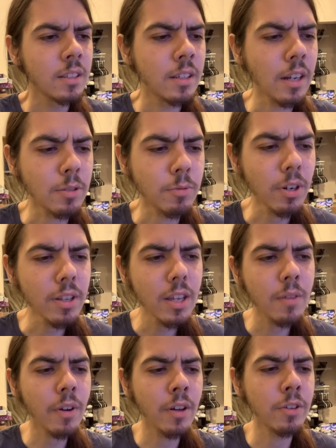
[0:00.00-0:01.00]
gosh, I'm trying to think
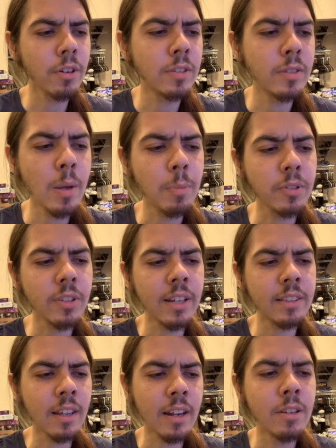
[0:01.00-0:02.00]
of other examples like that.